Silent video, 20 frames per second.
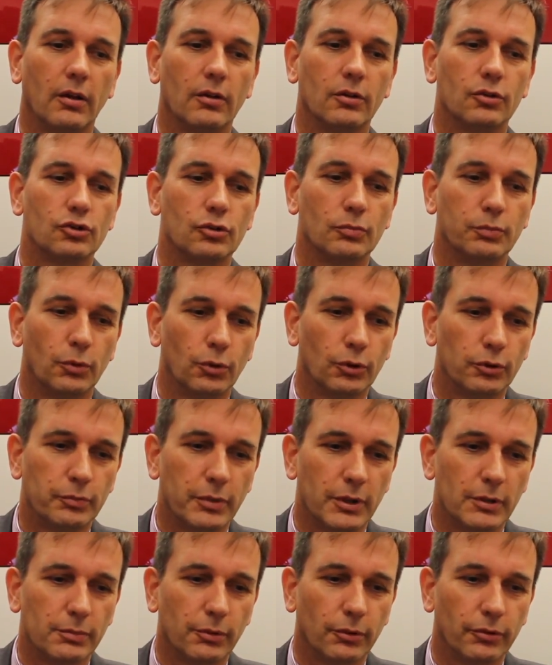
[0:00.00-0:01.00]
support
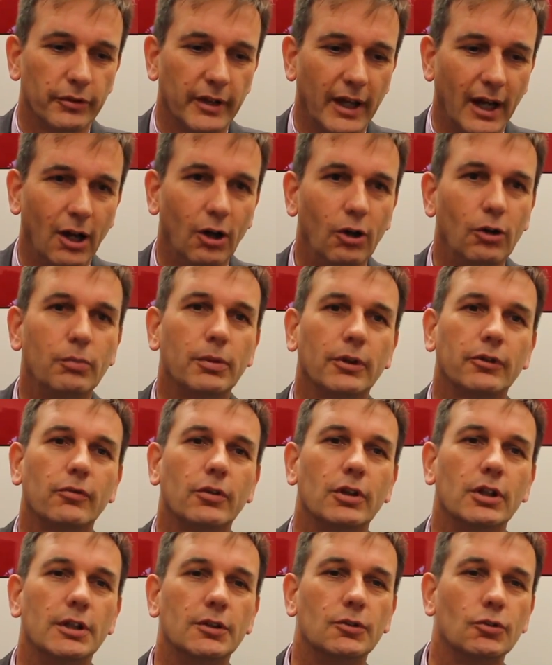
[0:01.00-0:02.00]
people now, but
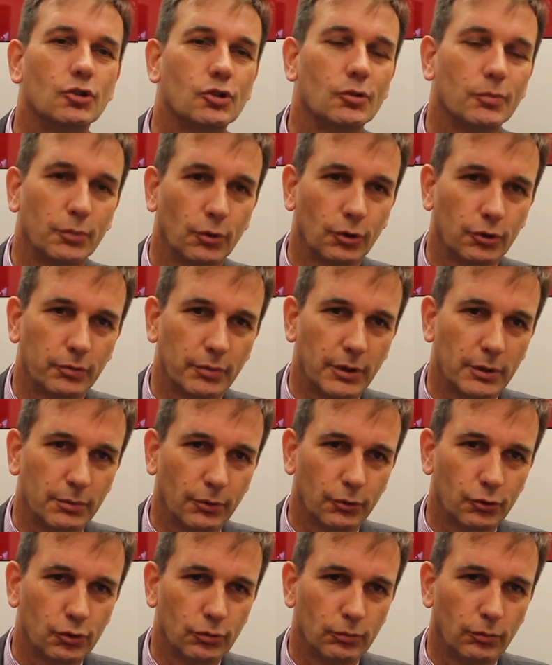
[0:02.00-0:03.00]
we need to support
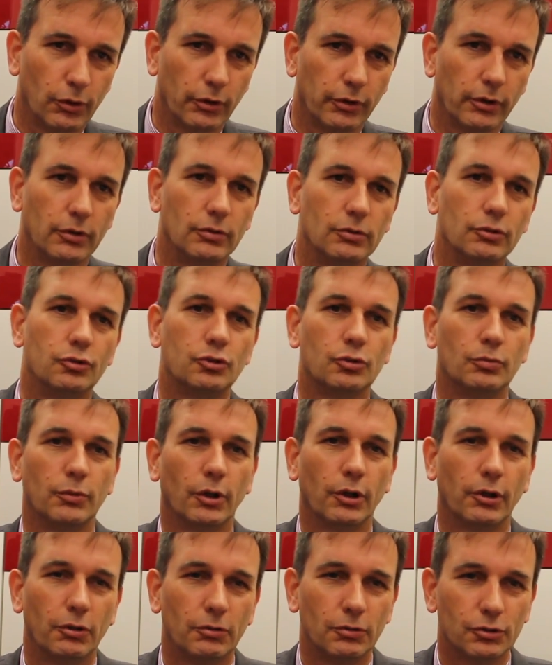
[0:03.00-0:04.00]
people tomorrow.
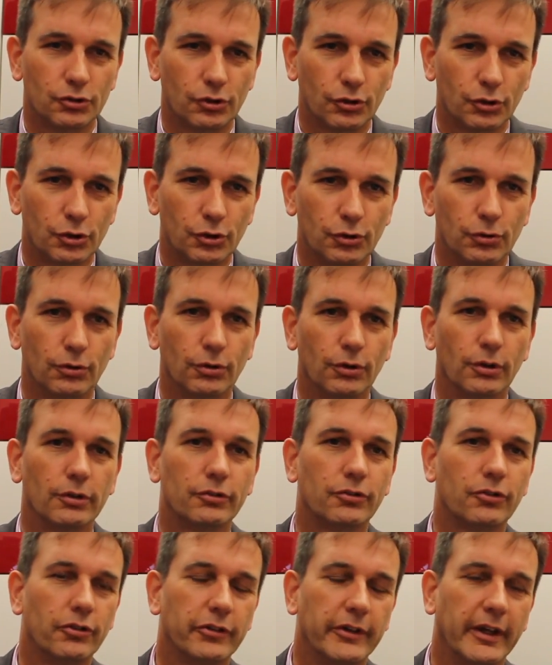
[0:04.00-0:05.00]
Tomorrow is the cure,
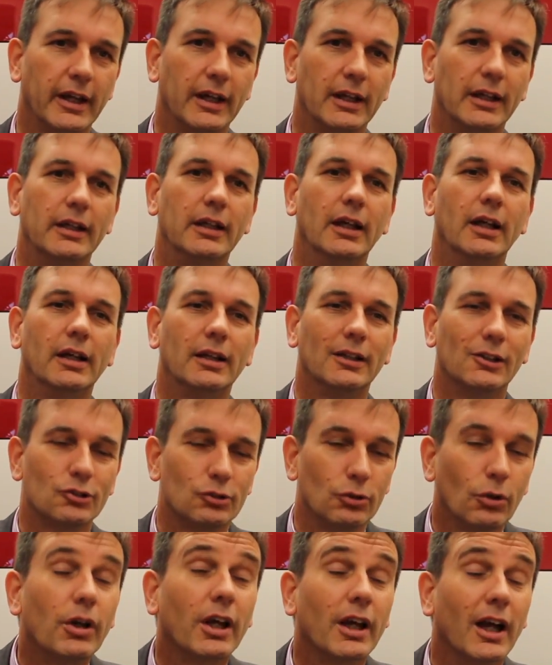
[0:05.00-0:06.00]
today
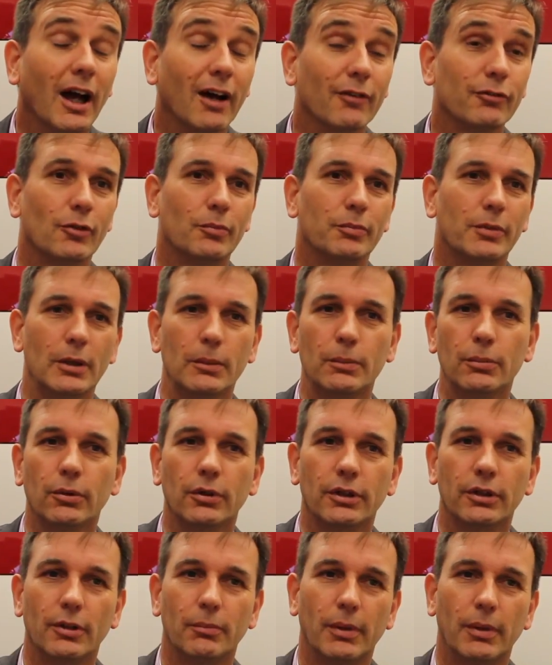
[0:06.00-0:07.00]
is looking after
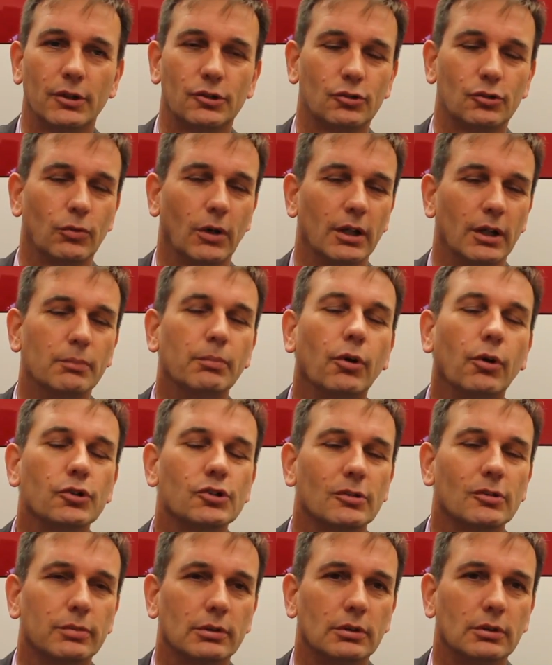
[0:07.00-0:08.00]
people in the best way
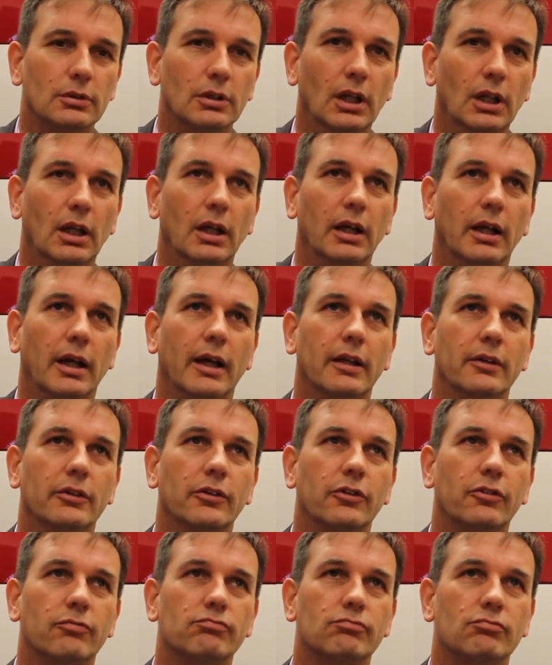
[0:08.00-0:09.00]
possible.
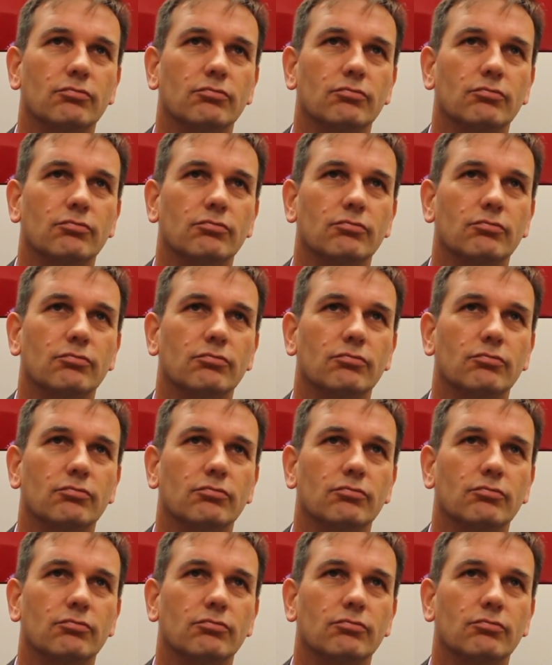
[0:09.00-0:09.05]
And